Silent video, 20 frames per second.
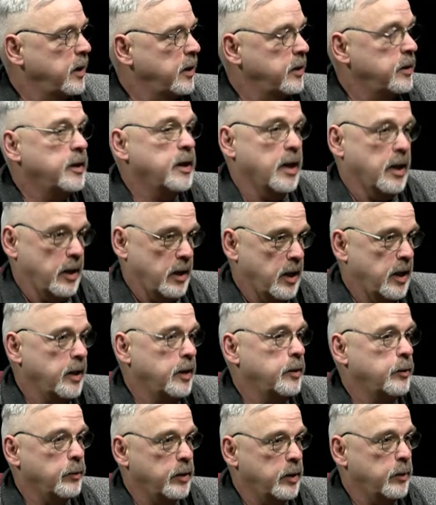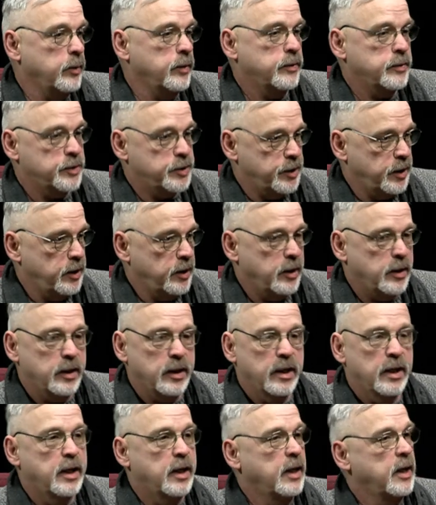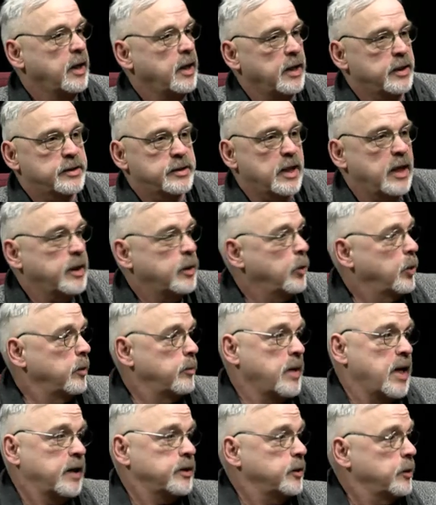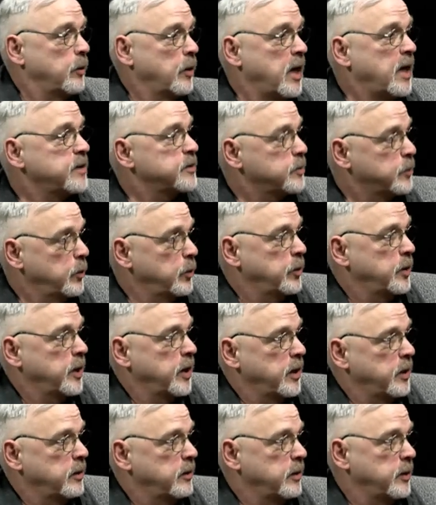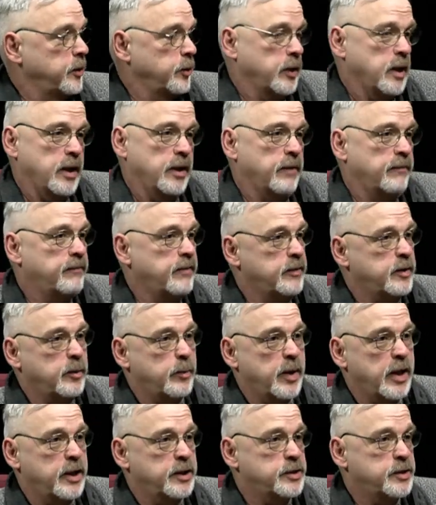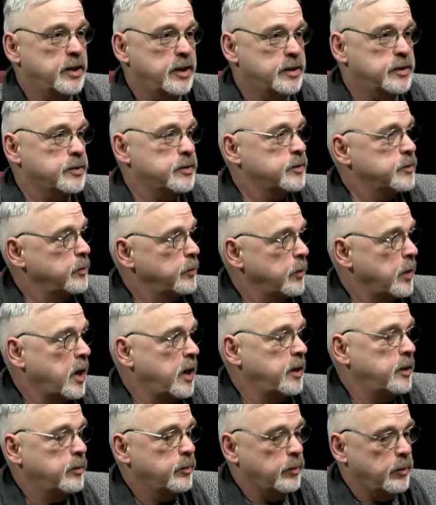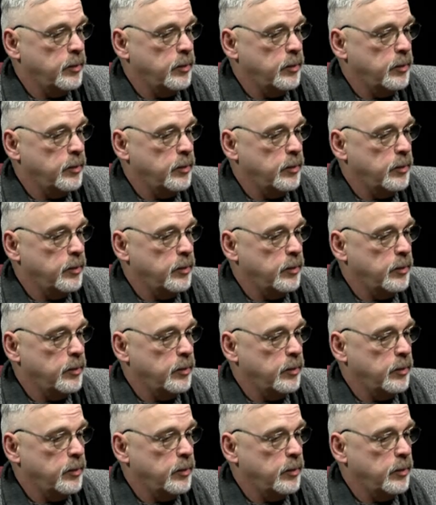And yeah, I agree with Sheila. It's like going back to grad school again. You've got a 50-page thesis to write.